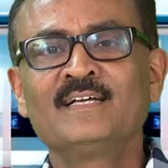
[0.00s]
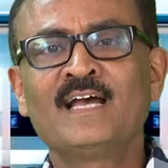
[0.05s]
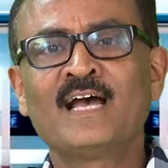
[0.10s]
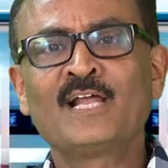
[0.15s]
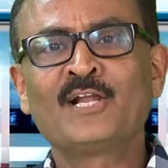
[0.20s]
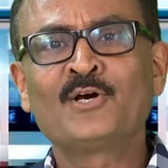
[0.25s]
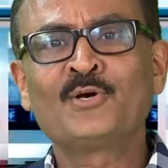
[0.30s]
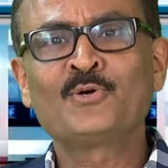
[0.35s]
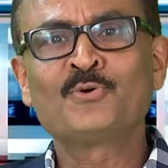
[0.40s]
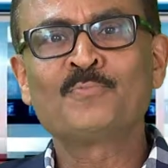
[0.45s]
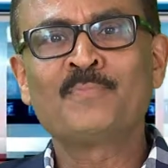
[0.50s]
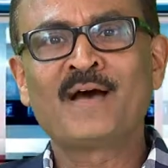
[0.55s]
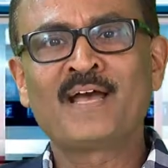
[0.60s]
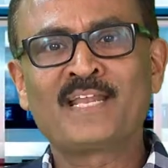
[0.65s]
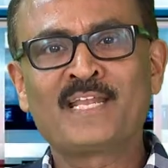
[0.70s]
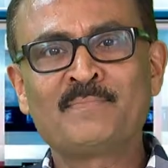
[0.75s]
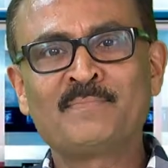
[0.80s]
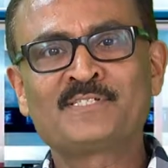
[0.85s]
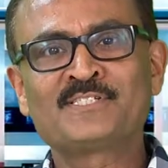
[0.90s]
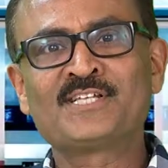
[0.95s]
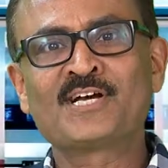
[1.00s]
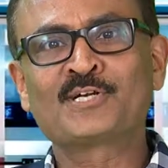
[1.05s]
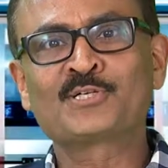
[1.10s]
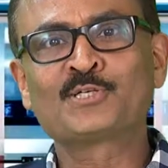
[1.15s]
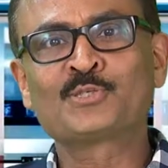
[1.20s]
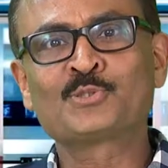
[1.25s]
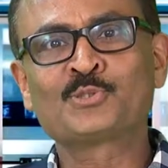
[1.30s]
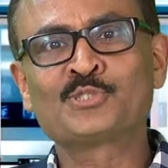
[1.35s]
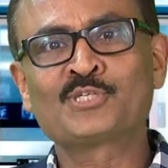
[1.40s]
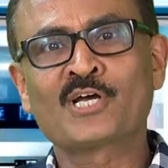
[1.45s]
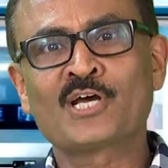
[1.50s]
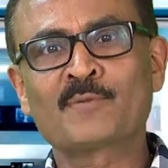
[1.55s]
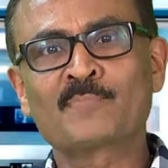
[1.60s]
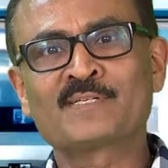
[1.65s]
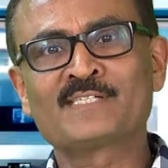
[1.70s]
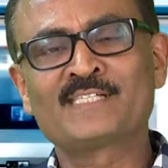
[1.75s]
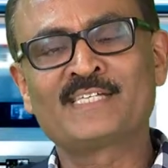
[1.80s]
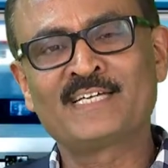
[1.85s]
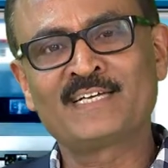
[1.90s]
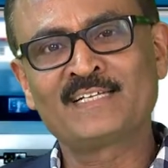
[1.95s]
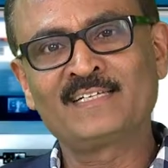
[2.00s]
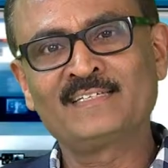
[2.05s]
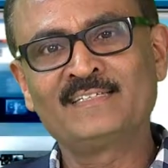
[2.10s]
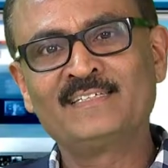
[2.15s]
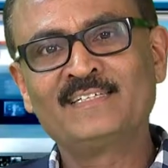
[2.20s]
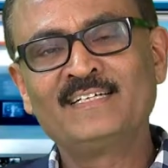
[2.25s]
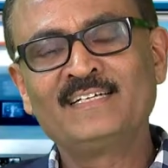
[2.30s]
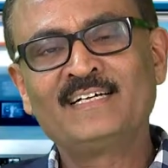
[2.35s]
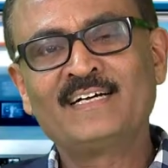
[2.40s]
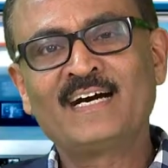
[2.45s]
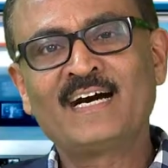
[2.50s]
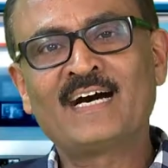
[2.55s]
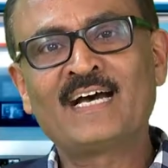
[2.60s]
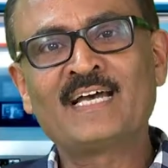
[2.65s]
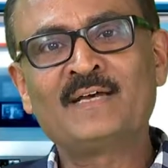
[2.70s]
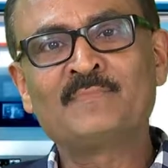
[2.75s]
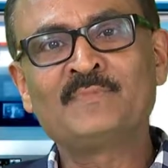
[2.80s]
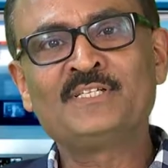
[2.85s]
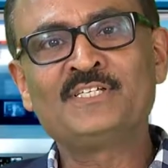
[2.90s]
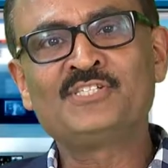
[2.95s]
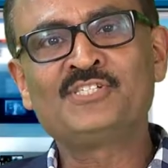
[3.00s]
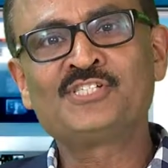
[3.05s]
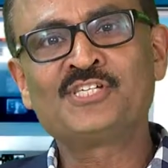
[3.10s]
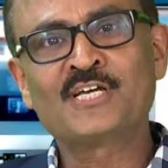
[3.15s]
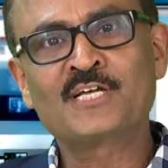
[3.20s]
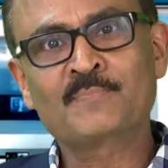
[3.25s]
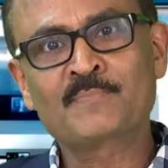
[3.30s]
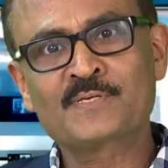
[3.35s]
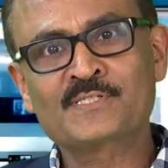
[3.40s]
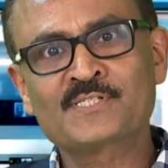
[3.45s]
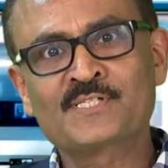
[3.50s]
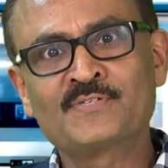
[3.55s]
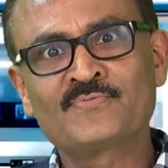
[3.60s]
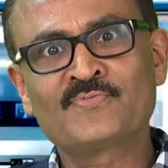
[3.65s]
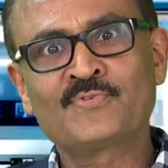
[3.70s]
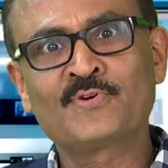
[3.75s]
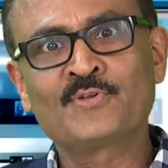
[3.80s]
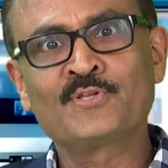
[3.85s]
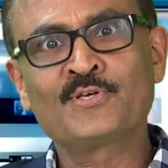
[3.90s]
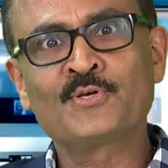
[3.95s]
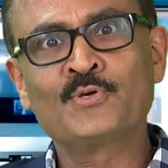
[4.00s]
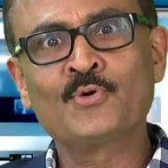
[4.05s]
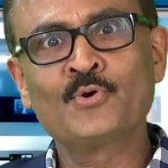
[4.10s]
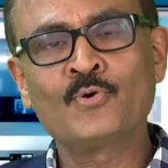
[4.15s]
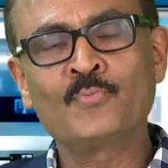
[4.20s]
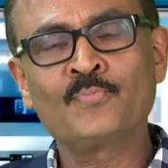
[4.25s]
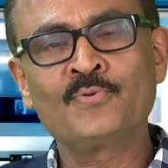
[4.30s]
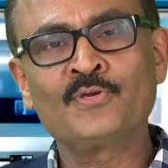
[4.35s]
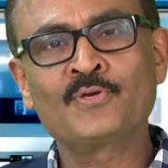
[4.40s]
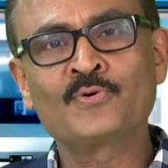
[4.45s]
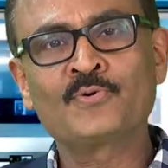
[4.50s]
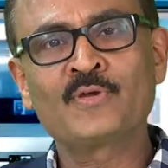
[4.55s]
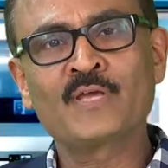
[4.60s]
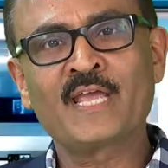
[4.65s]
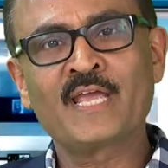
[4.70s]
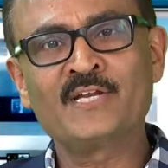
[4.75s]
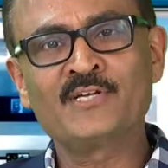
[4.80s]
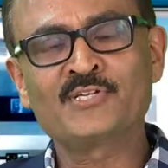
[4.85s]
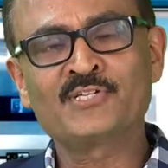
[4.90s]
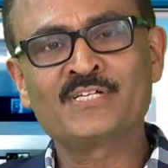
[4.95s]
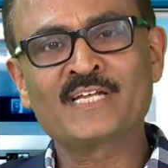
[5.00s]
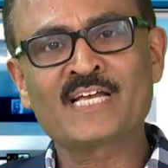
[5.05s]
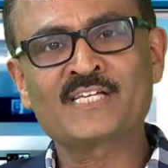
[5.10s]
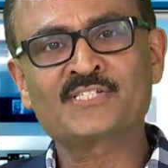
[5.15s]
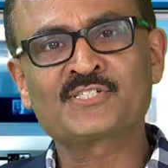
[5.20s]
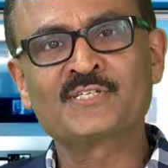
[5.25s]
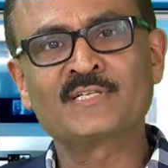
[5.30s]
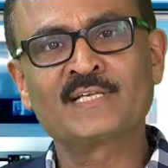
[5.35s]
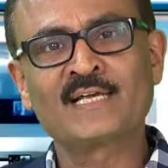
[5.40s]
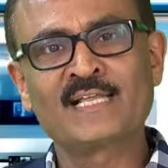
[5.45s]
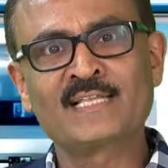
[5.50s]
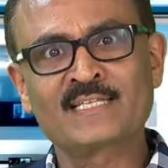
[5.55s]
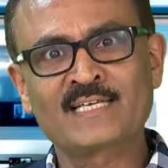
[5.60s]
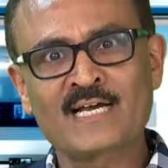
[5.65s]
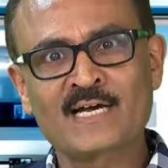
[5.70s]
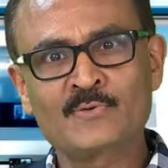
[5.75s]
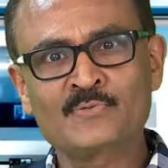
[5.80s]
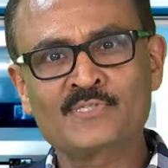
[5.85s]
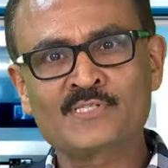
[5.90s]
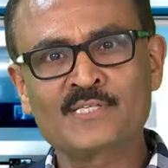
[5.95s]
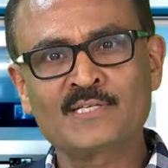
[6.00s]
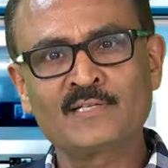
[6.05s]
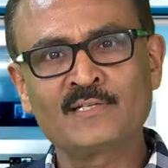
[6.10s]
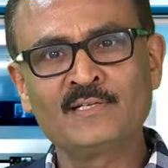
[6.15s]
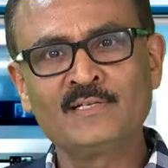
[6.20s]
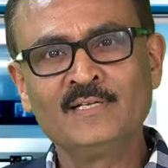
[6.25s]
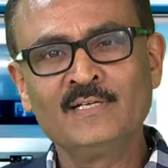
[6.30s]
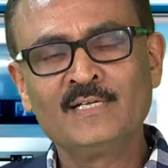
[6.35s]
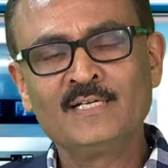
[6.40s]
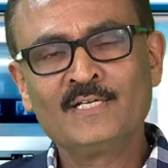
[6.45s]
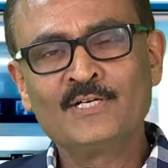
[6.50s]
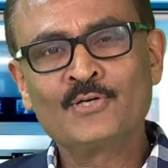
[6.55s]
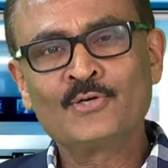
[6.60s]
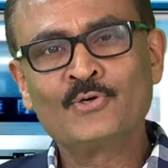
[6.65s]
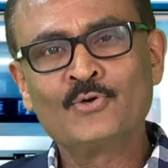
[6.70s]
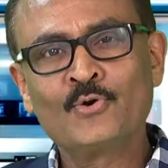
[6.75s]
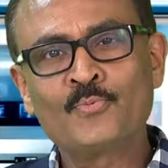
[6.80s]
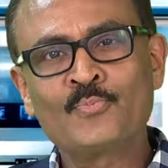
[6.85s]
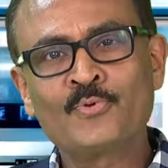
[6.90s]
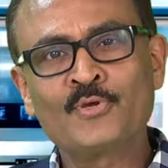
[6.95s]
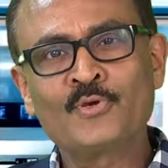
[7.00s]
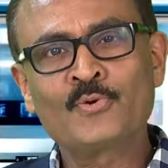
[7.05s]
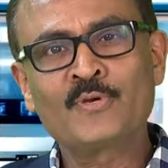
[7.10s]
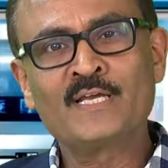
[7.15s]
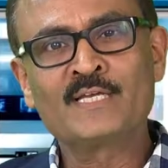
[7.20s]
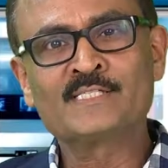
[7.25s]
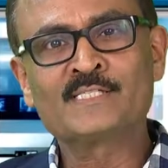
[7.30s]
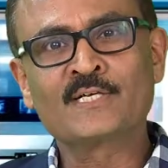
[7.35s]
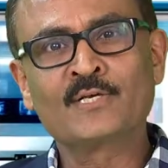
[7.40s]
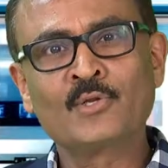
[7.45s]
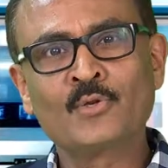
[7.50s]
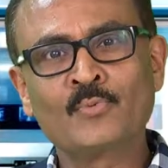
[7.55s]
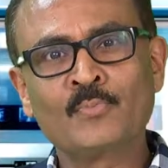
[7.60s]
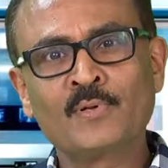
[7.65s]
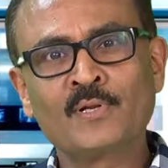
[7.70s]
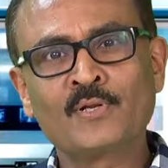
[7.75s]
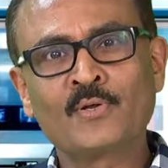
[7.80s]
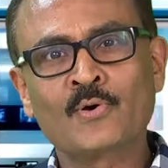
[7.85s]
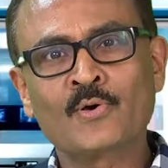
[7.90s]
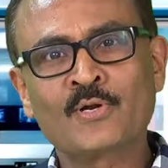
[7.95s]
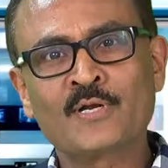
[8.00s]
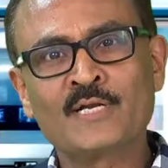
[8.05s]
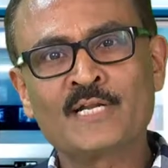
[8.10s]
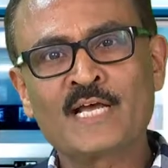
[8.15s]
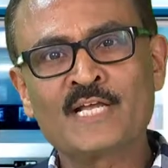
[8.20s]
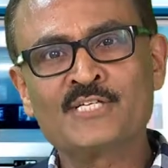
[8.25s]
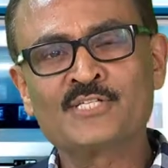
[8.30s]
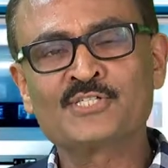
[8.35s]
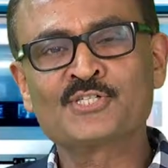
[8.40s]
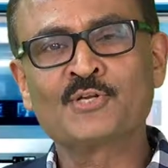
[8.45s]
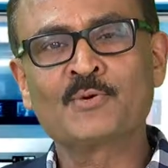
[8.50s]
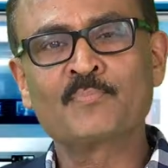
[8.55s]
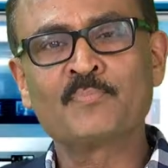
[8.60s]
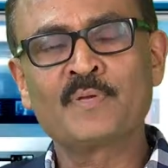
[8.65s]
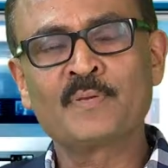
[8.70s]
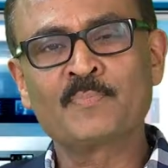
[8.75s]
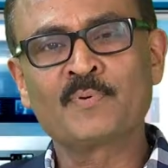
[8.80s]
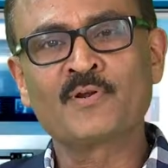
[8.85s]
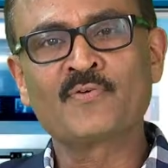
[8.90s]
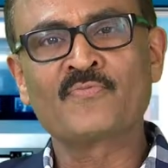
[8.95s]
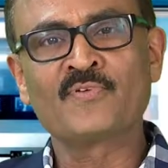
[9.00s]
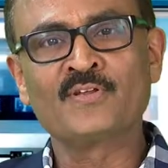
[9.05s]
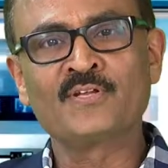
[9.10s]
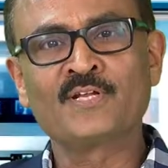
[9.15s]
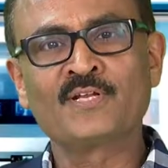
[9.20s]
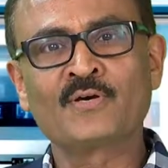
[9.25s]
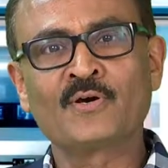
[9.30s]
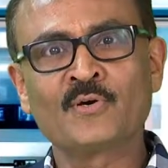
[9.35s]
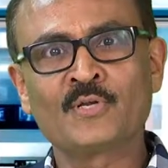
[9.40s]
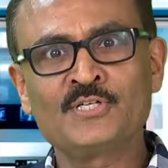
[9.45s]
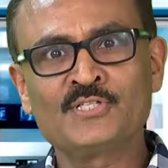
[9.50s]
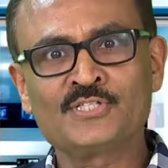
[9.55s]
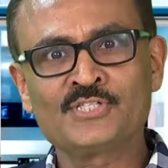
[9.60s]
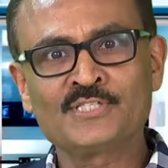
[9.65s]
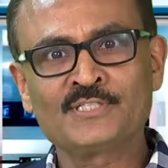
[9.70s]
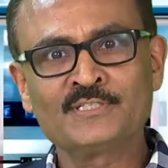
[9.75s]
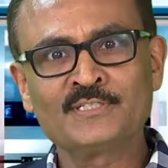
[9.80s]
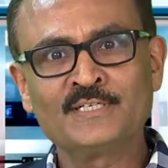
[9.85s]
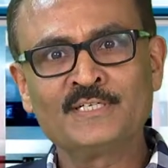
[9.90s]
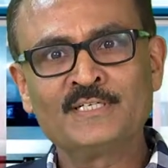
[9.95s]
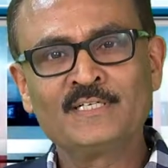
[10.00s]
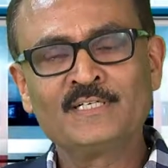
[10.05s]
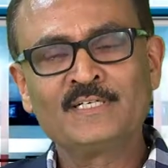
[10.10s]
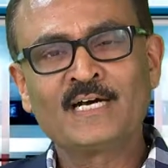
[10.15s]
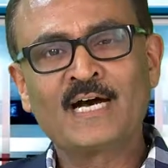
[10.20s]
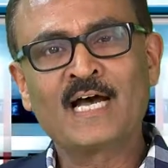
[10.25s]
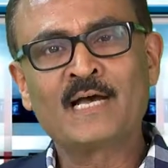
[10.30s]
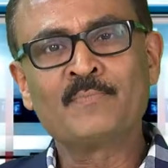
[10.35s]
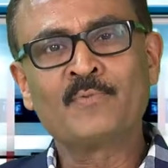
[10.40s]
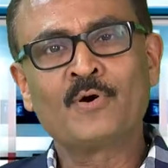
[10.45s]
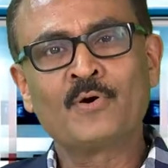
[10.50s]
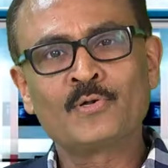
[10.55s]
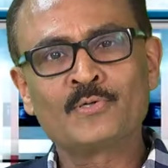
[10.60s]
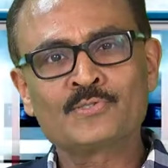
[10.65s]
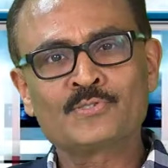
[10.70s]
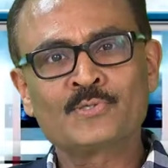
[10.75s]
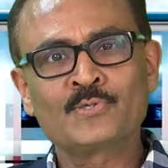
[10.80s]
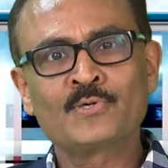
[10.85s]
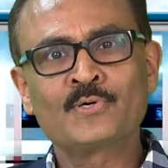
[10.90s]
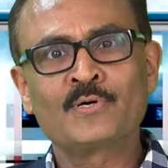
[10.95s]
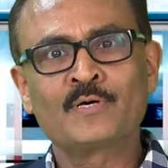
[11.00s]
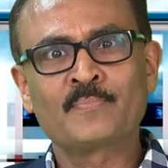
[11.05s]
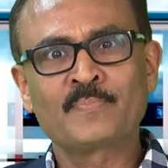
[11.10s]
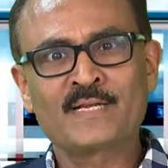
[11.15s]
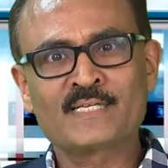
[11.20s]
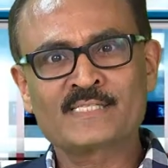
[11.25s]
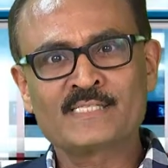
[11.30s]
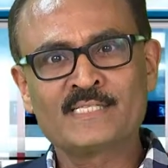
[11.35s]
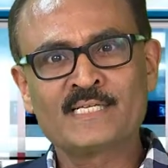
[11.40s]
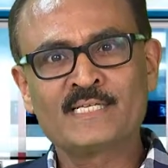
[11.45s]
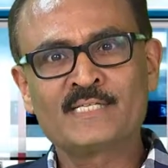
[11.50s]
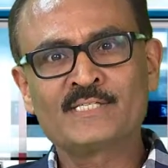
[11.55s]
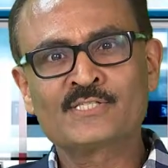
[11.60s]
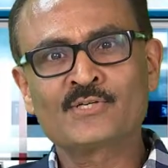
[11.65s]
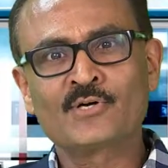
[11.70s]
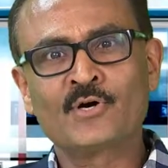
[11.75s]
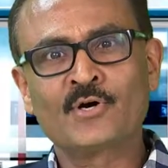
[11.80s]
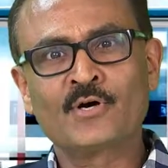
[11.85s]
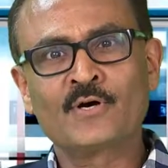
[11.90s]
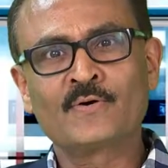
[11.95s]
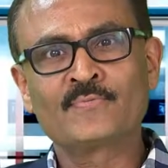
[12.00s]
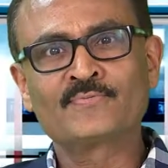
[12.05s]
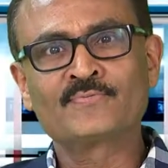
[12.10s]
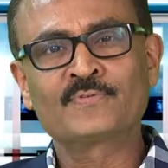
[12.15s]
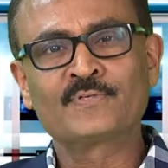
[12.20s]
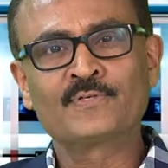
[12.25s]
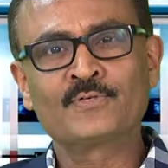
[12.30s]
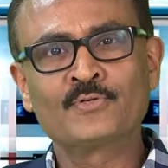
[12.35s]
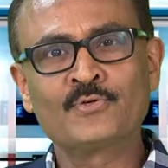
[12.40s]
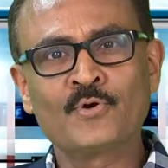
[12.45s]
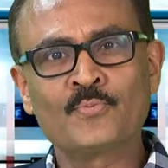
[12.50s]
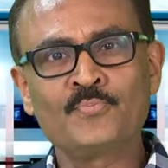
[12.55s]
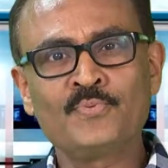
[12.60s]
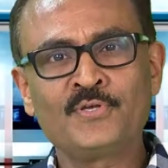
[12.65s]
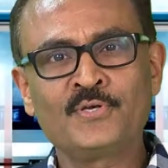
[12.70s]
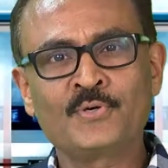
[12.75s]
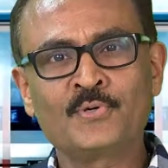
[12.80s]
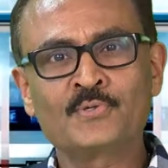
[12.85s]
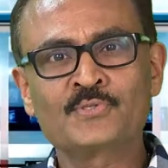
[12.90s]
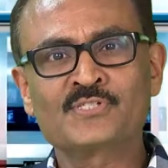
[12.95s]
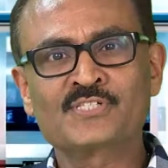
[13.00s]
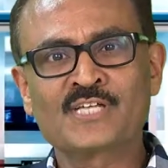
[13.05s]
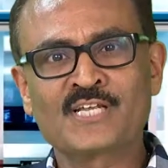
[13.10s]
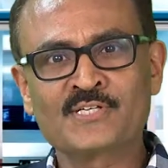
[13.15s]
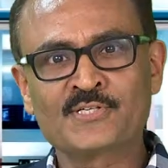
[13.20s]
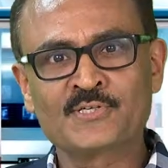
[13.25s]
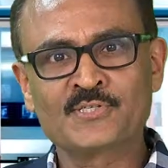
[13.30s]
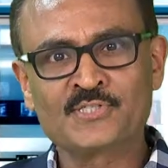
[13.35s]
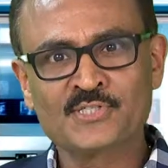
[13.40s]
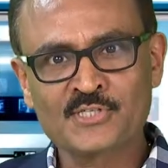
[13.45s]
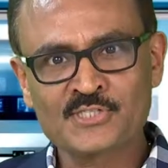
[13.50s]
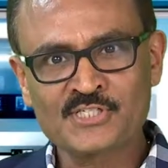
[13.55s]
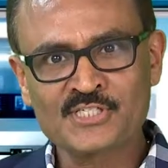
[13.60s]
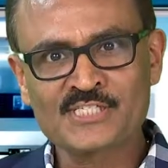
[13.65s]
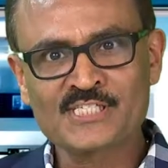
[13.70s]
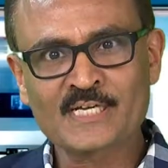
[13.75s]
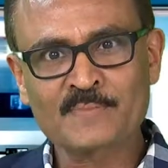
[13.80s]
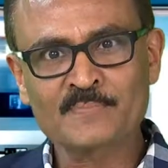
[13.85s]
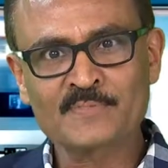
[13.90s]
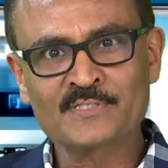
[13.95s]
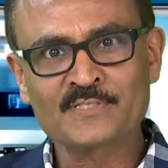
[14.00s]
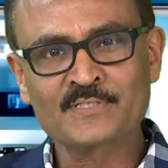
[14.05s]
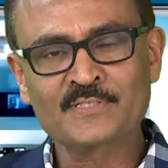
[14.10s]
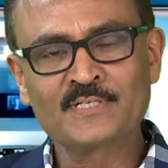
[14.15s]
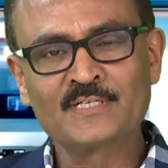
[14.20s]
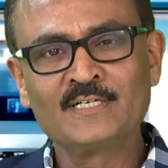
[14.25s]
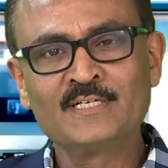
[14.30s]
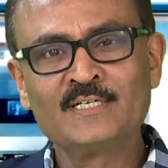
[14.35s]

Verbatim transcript: Hello, my name is Dr. Tushar Patel. I am the chairperson for the GOPIO International Health Council. GOPIO is a global organization of people of Indian origin. I am also a president of GOPIO Central Jersey chapter.